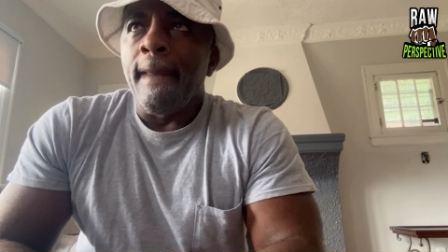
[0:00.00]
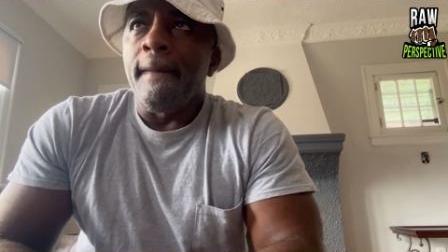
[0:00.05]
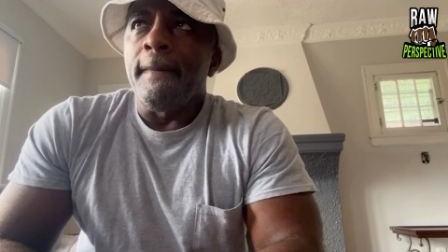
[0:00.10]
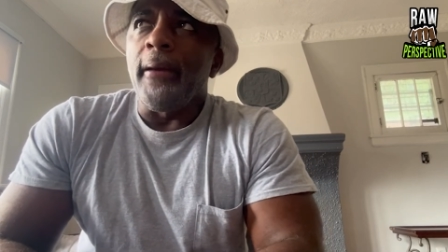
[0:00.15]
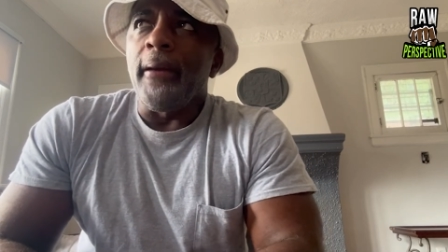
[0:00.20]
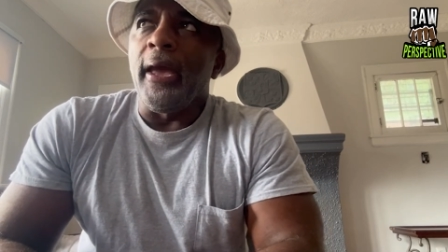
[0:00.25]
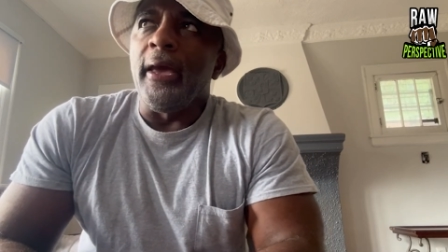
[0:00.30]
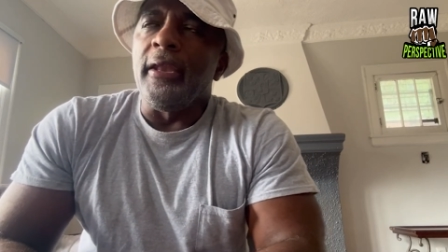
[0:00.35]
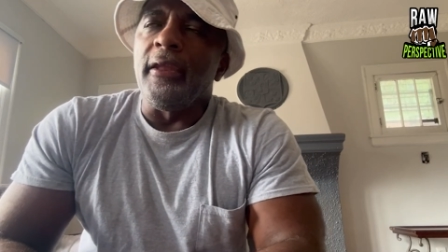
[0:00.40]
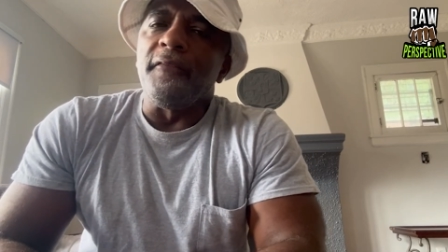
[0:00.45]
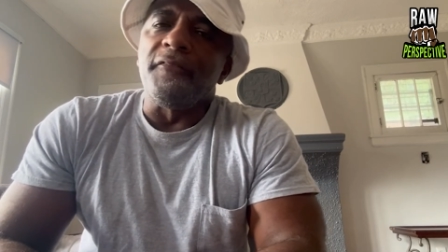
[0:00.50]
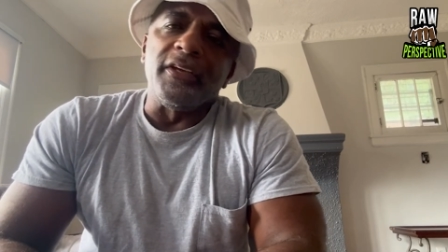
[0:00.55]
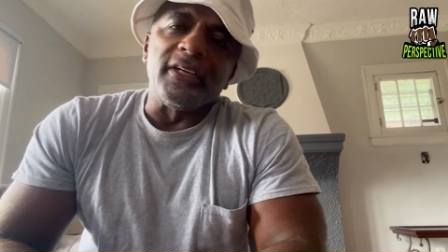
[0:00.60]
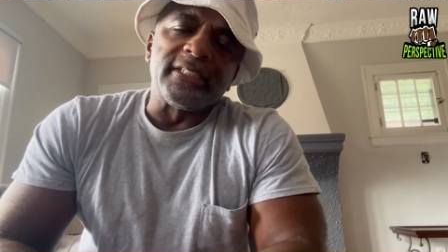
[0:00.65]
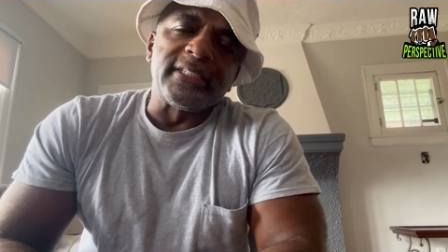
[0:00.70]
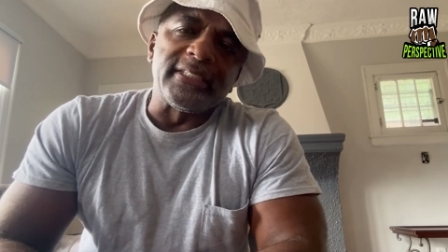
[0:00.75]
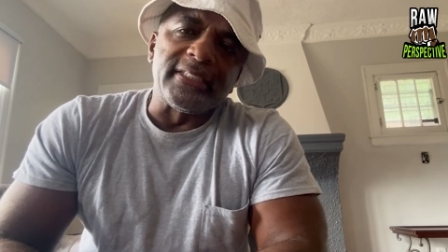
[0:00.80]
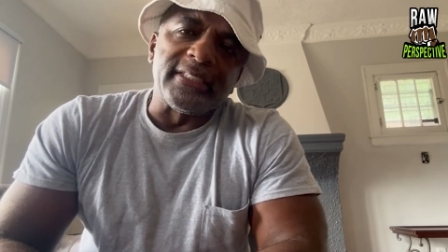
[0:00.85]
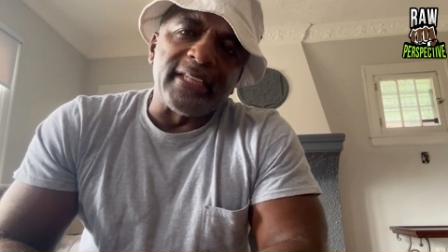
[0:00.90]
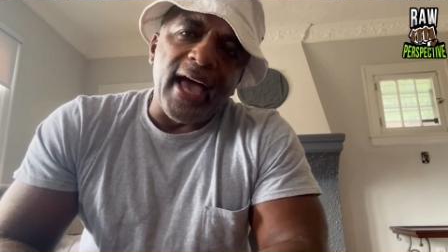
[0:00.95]
And if your
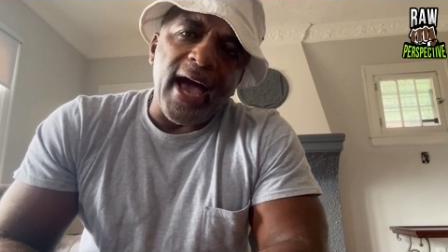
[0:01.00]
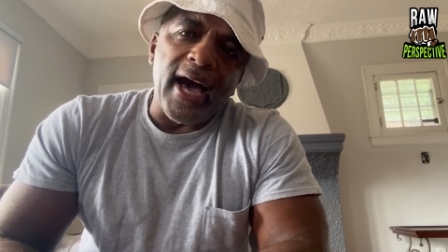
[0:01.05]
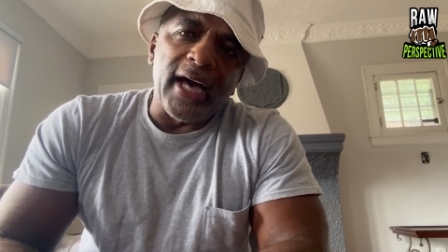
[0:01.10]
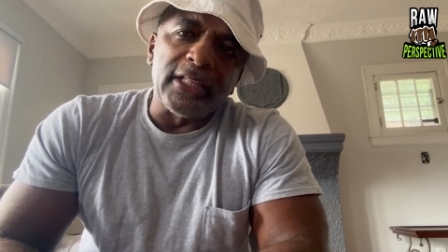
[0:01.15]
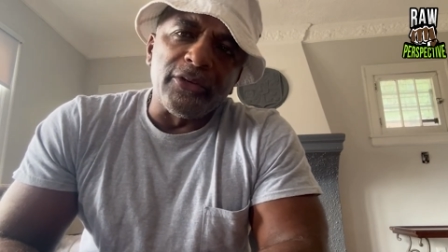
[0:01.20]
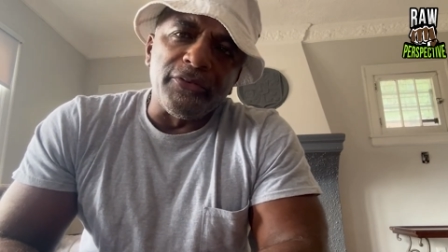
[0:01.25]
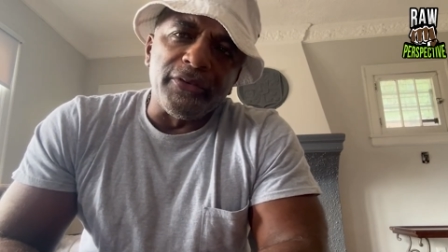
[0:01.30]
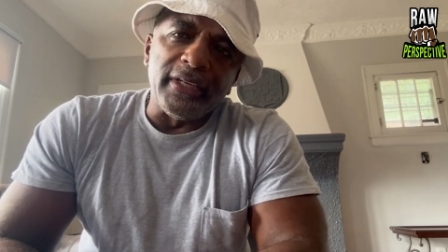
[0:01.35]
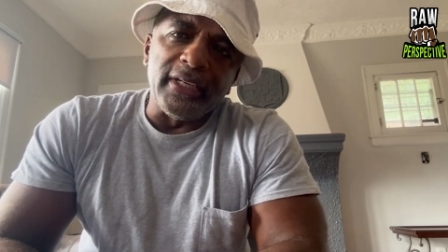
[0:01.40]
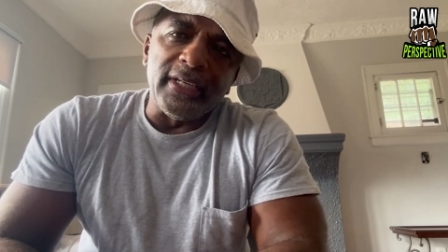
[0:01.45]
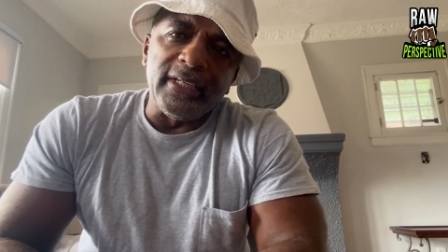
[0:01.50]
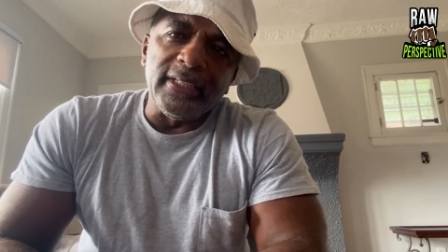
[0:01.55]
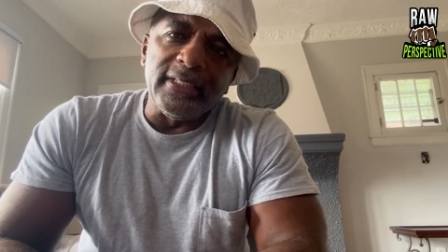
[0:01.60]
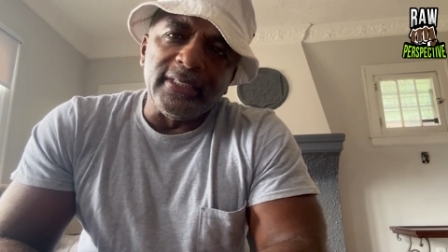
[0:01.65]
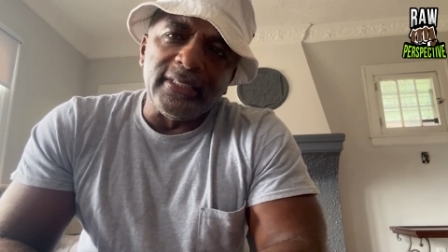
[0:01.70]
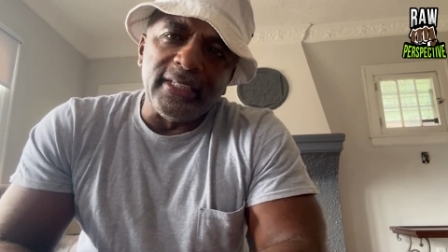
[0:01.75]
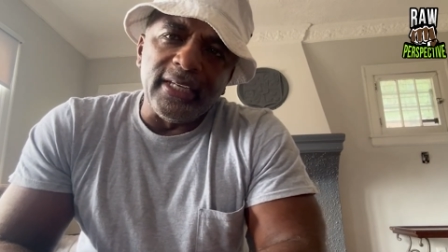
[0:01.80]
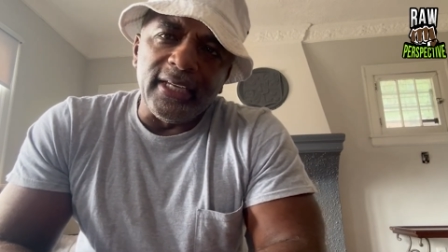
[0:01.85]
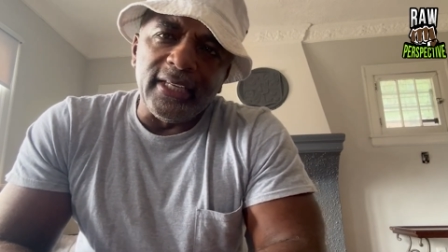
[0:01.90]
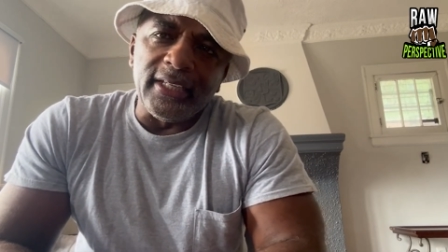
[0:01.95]
salary
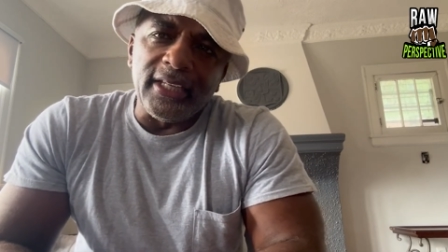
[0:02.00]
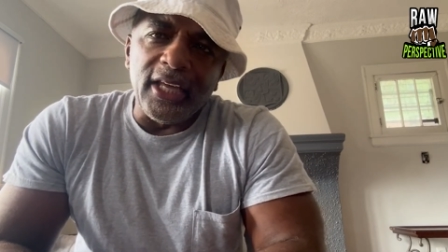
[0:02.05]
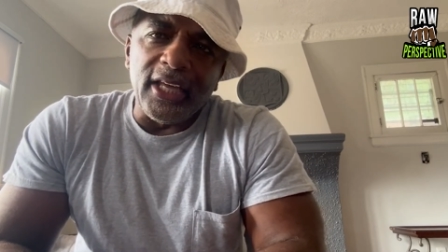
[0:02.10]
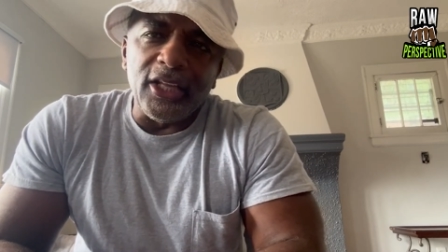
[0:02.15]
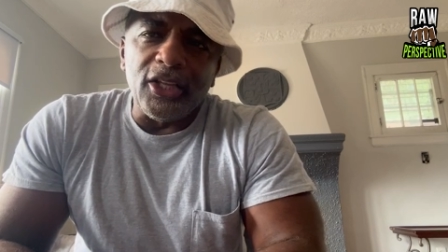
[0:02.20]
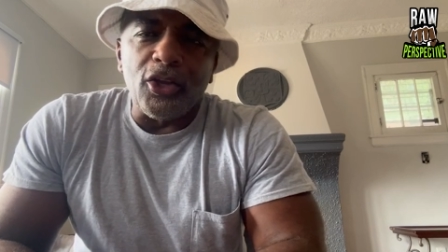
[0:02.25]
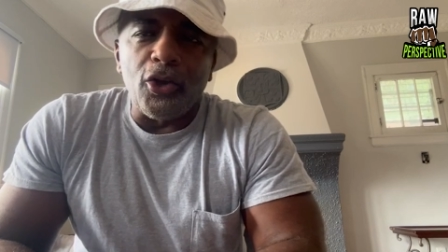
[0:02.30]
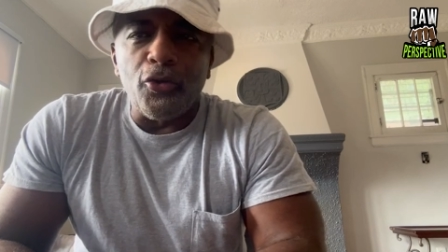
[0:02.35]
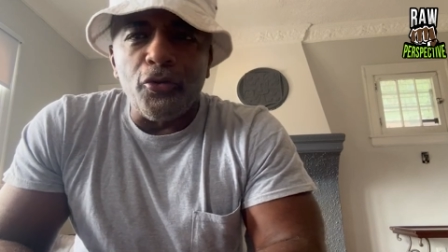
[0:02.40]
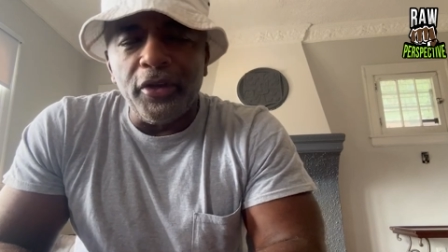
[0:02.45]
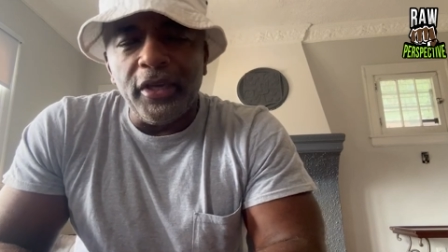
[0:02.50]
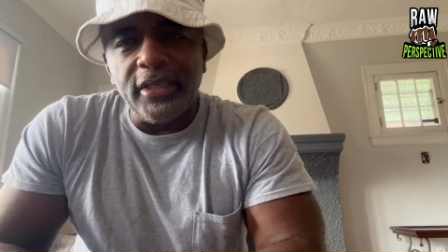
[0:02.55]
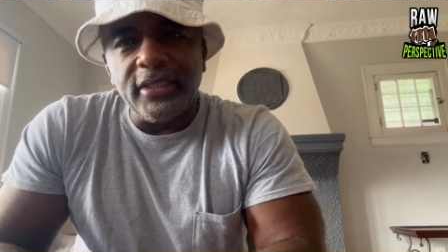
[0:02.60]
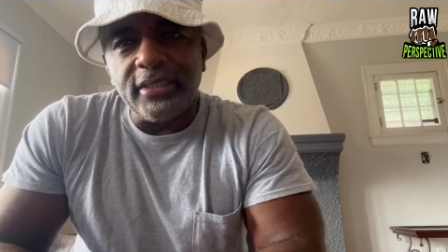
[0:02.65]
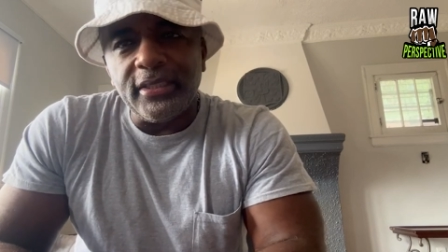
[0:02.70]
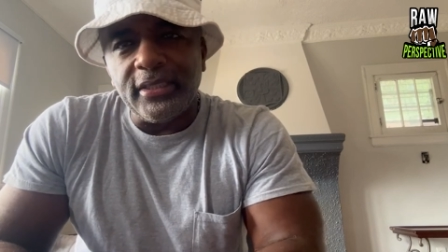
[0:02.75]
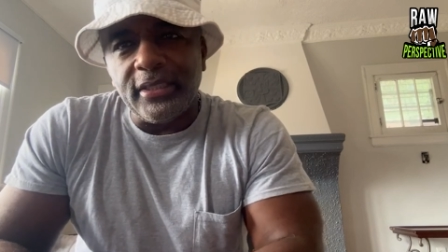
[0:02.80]
didn't increase